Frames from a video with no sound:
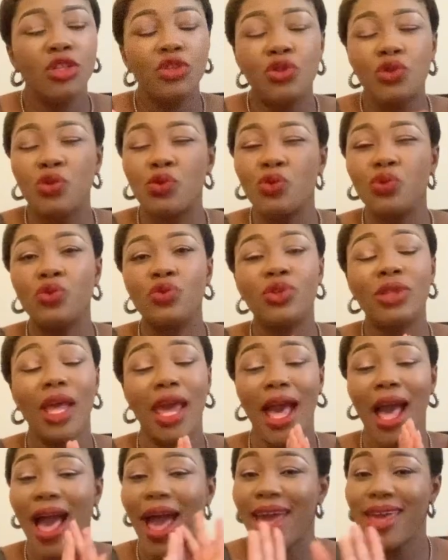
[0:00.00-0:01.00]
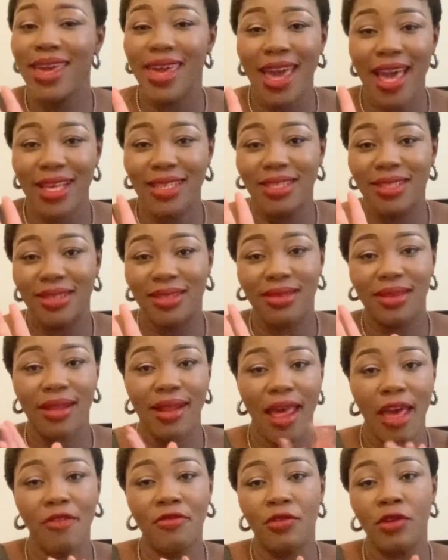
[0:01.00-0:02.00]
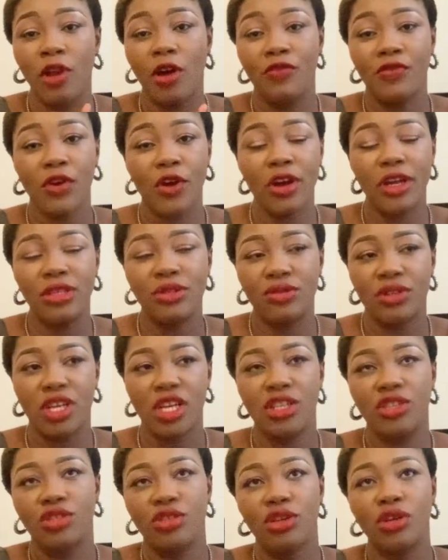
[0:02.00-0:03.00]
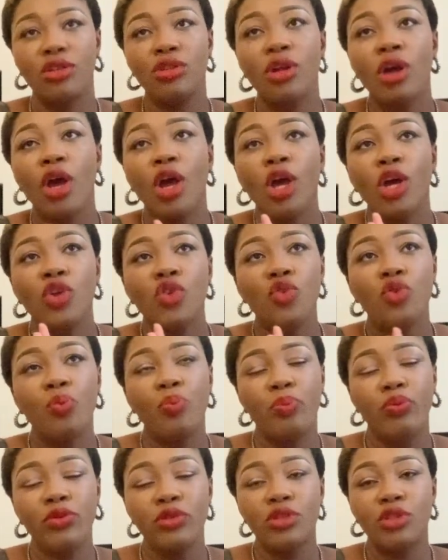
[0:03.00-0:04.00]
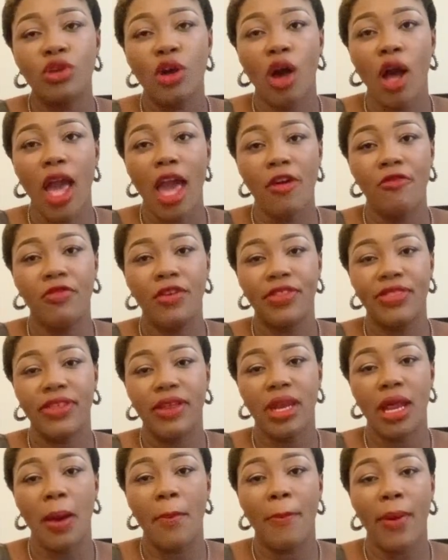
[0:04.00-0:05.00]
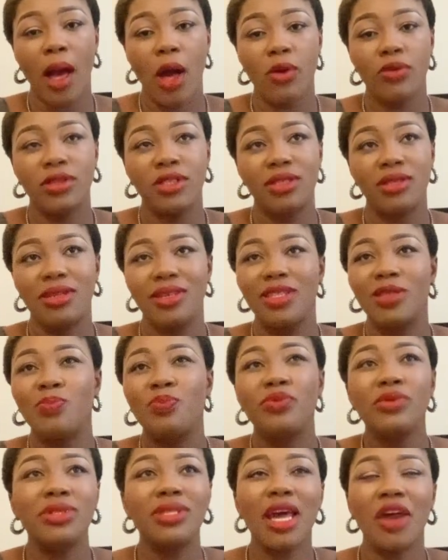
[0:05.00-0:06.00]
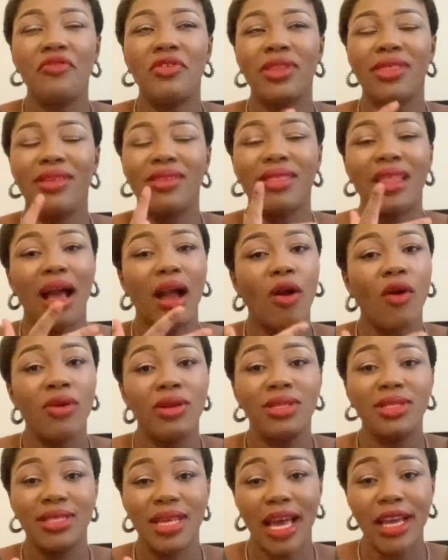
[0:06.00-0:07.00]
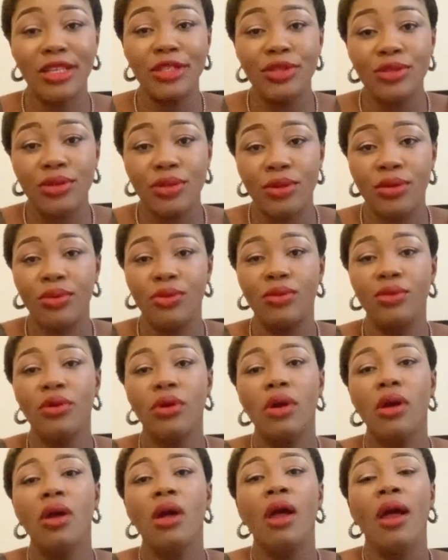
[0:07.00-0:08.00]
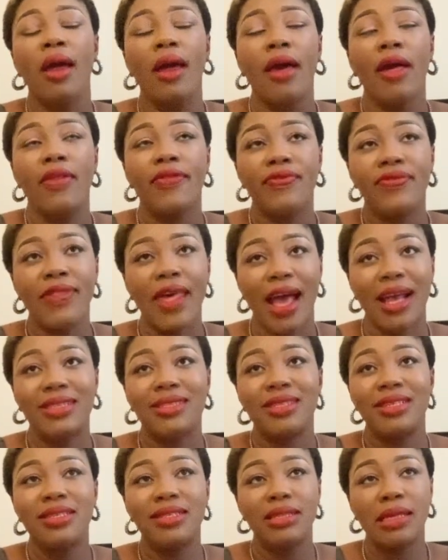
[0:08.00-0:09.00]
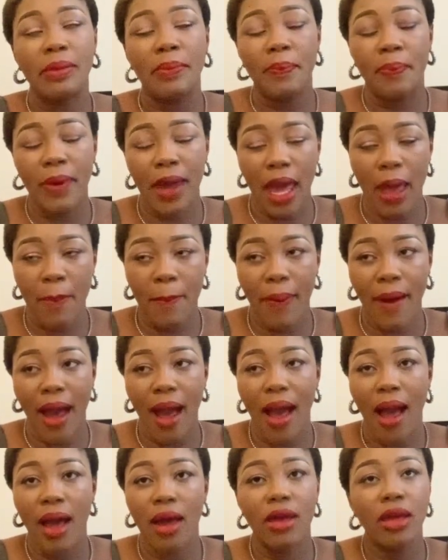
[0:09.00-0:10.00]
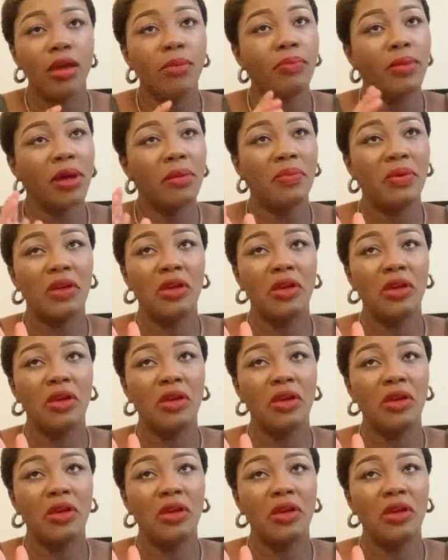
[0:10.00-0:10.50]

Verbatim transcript: to the highest level of your education. You put everything about it, put everything that concerns you that is in paper, maybe